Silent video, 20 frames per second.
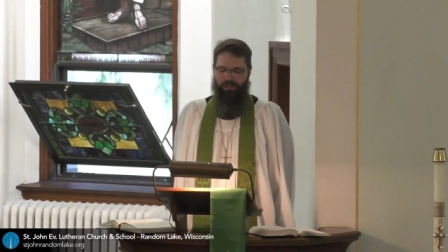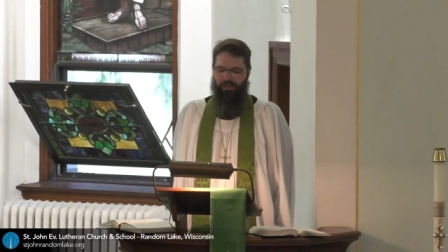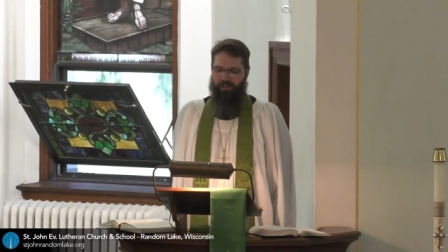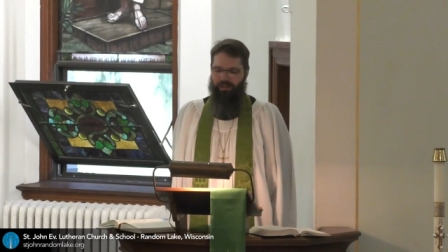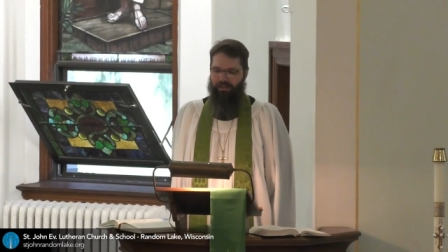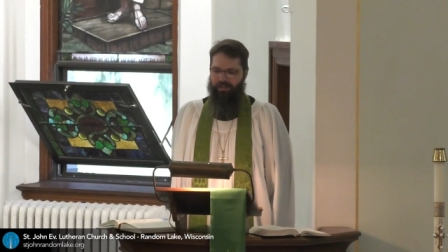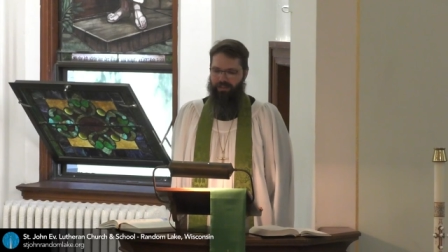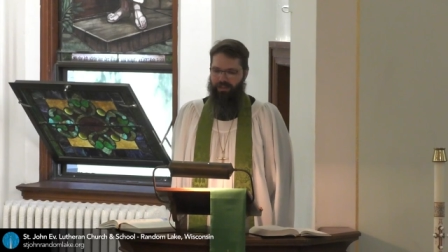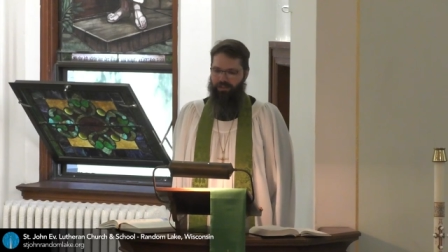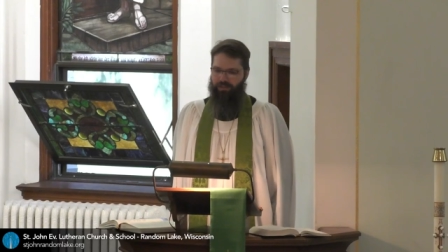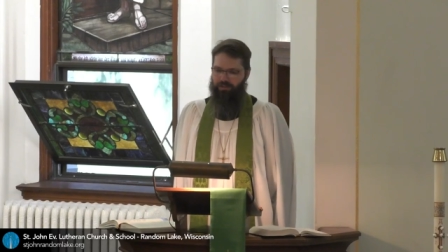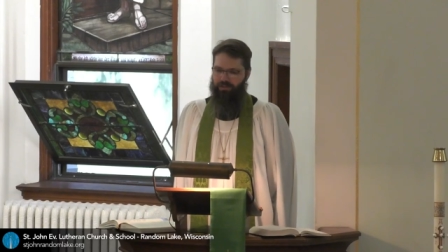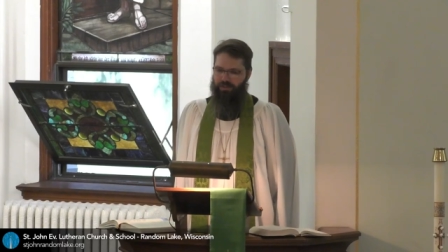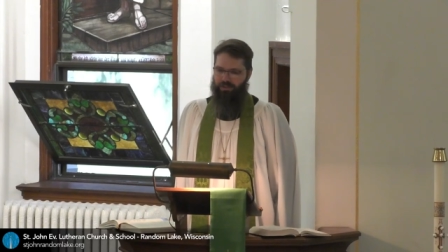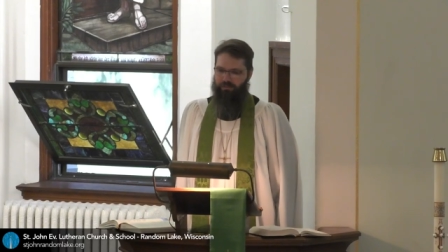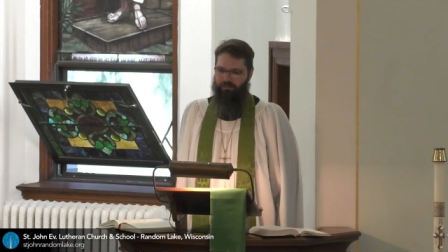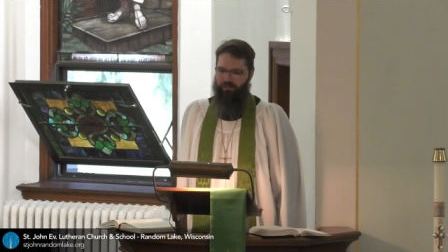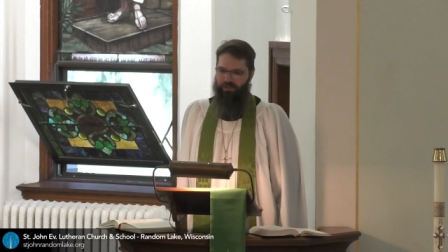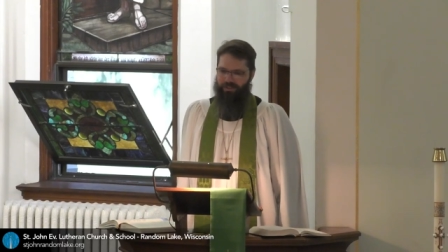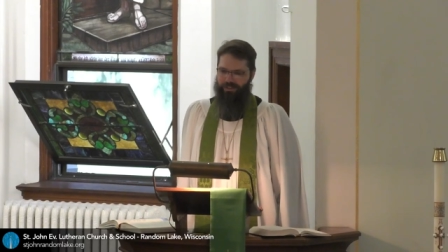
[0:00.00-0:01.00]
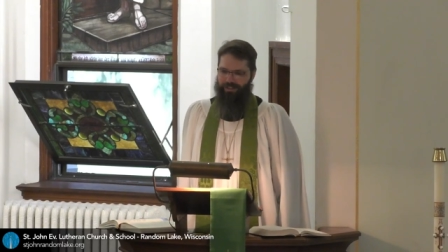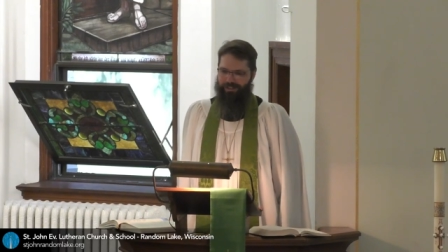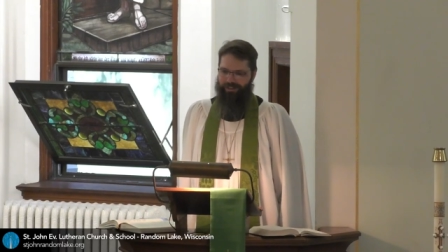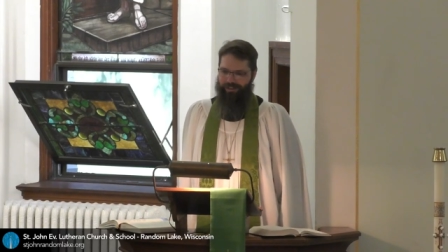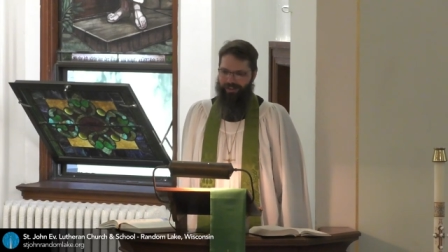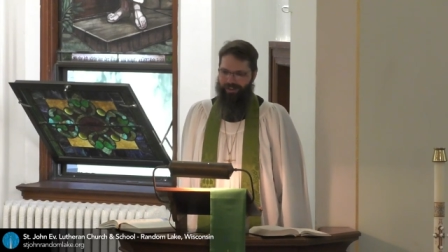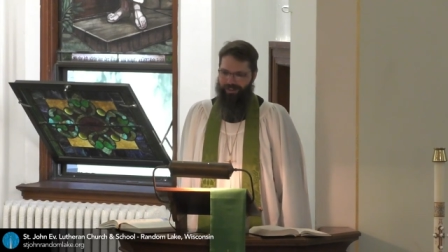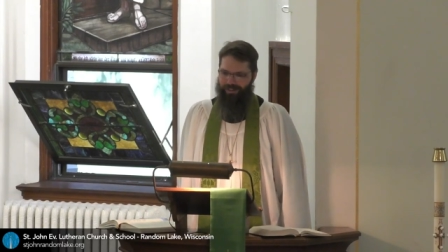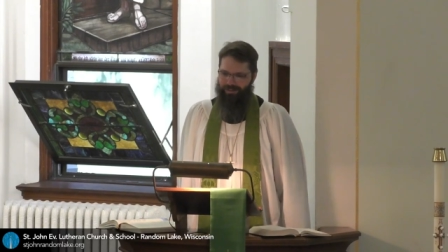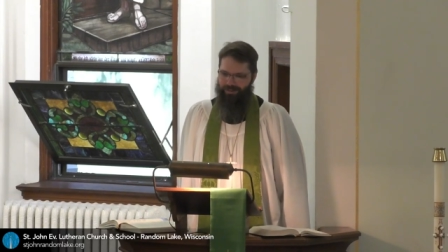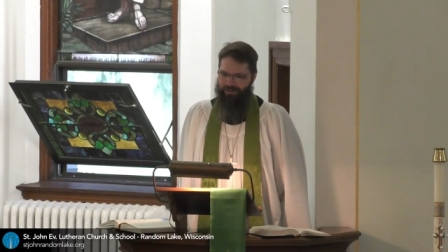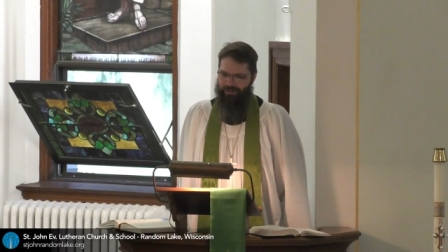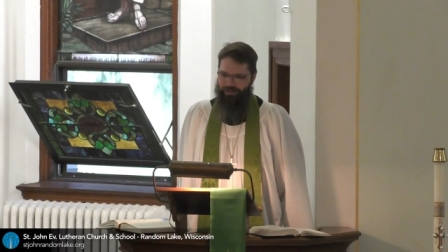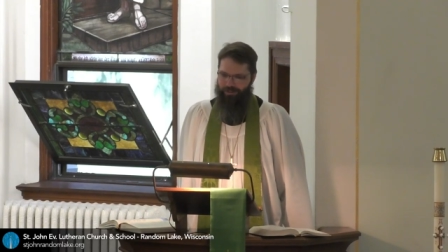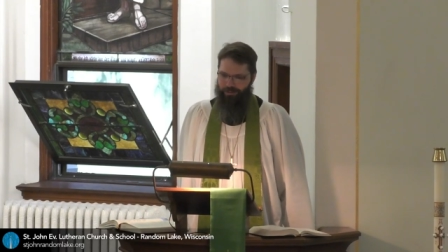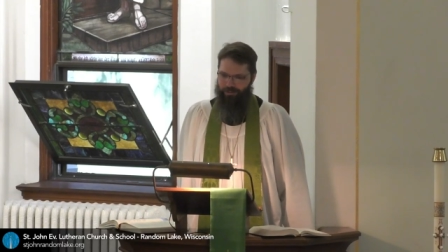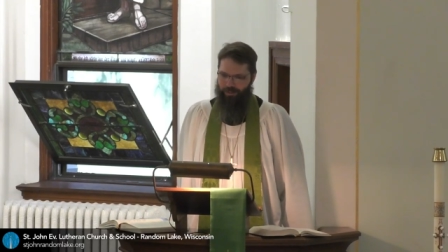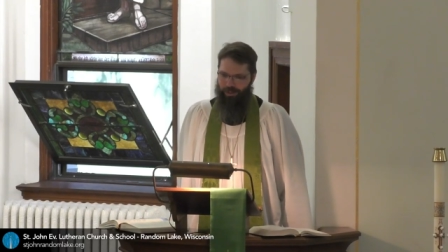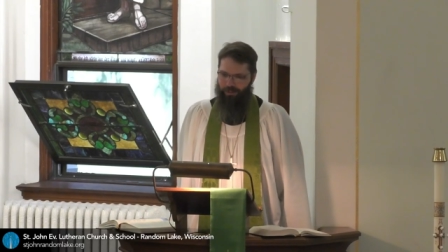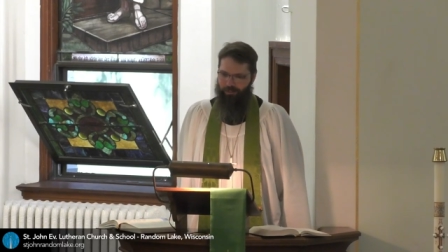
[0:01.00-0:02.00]
and continues to visit us and
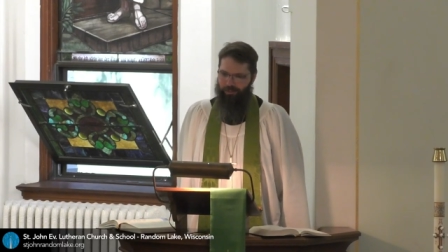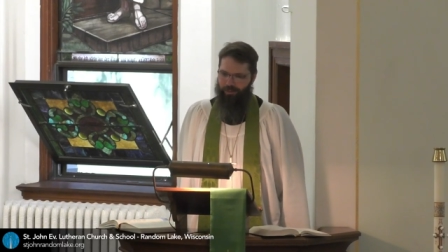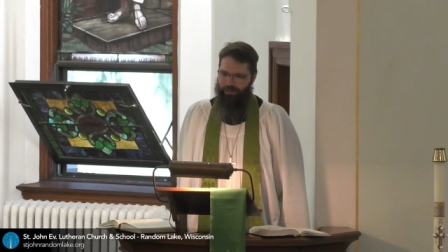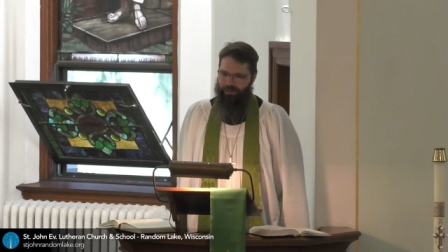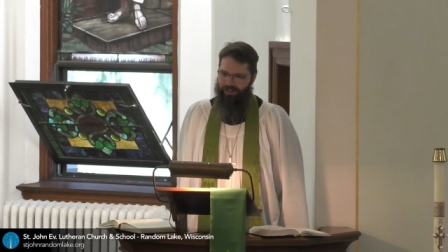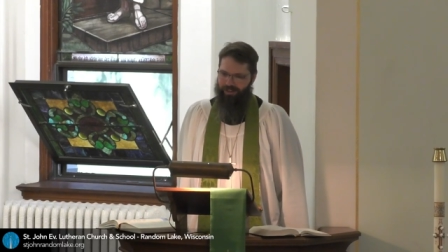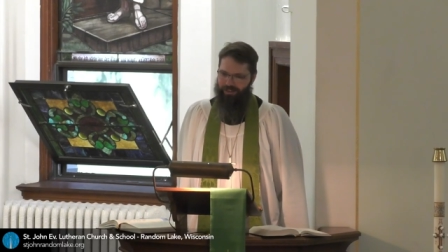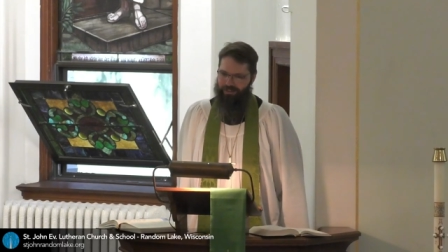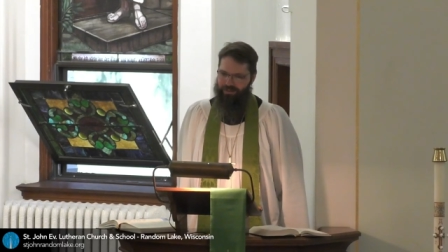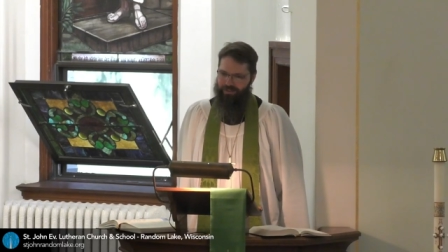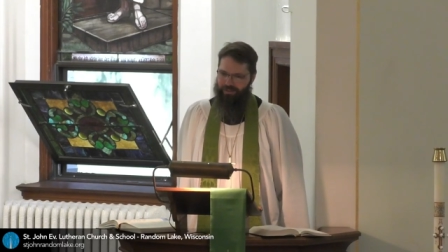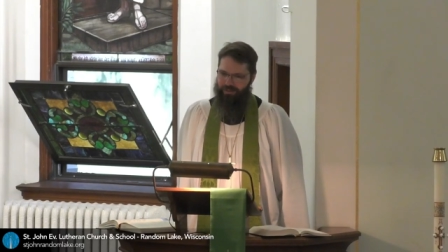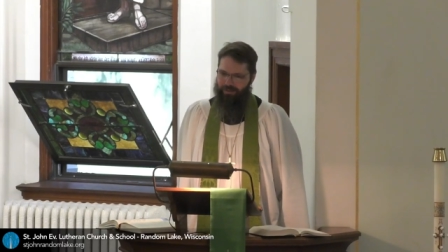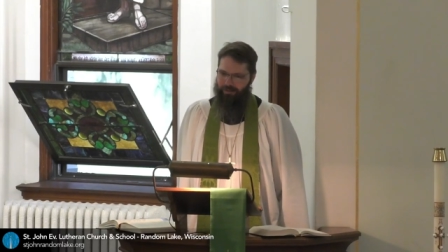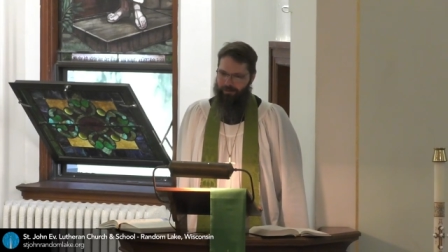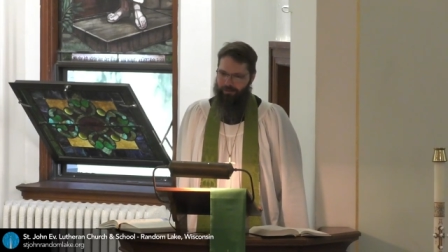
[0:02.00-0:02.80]
to dwell with us,